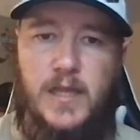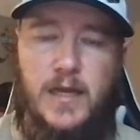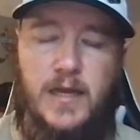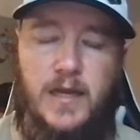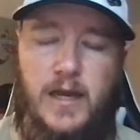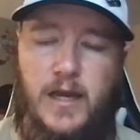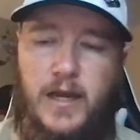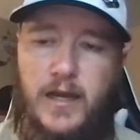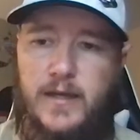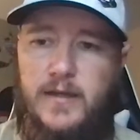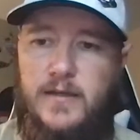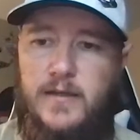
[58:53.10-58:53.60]

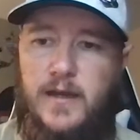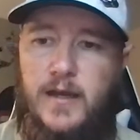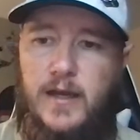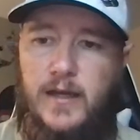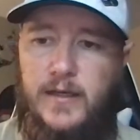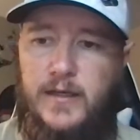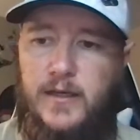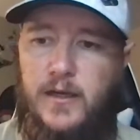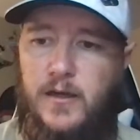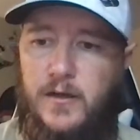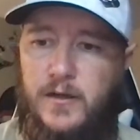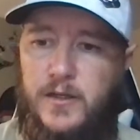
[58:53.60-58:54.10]
I
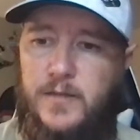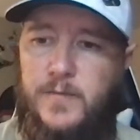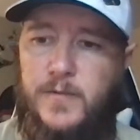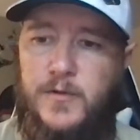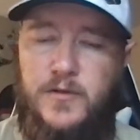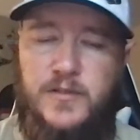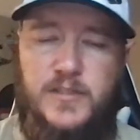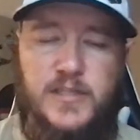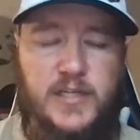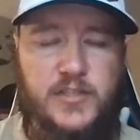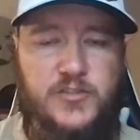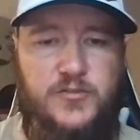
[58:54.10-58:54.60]
cut
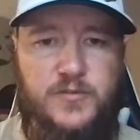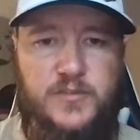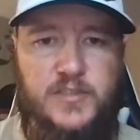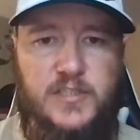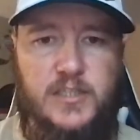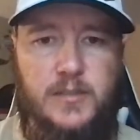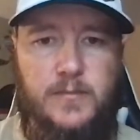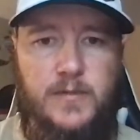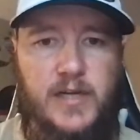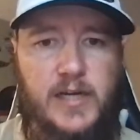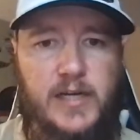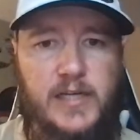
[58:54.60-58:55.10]
communication with
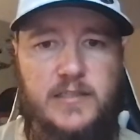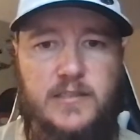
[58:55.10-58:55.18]
everybody.